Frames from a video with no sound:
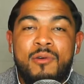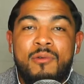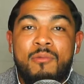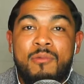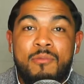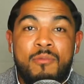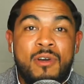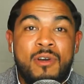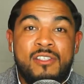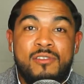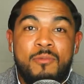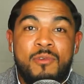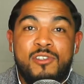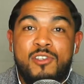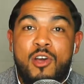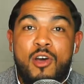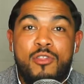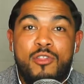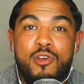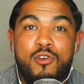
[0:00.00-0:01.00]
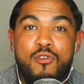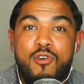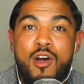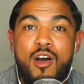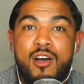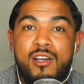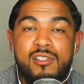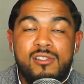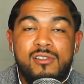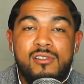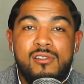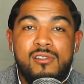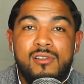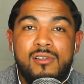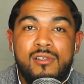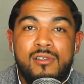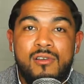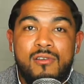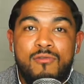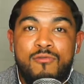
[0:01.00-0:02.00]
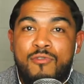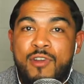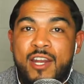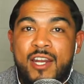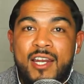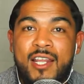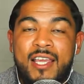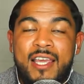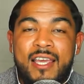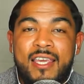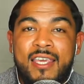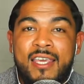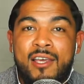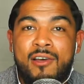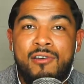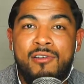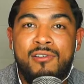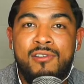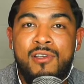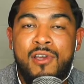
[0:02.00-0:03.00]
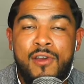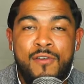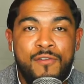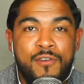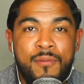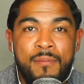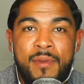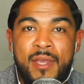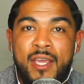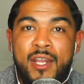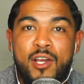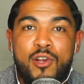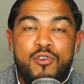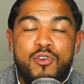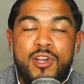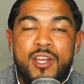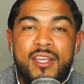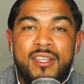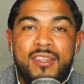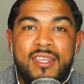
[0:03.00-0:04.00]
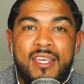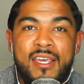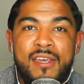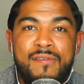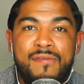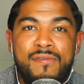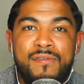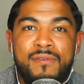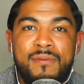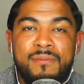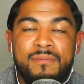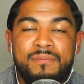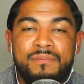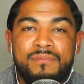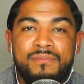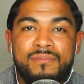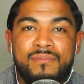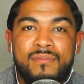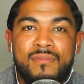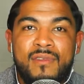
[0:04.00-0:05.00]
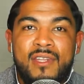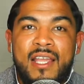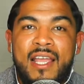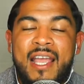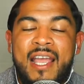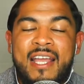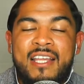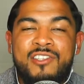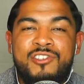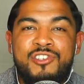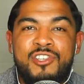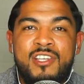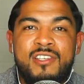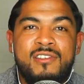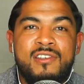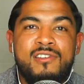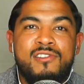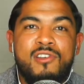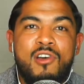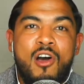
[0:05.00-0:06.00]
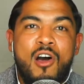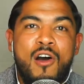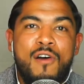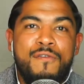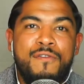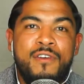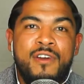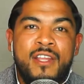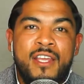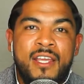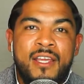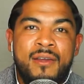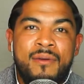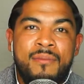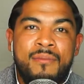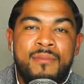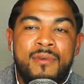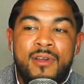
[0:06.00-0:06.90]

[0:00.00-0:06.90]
was on the cross, ready to get killed for being a crooked thief. And Jesus offered him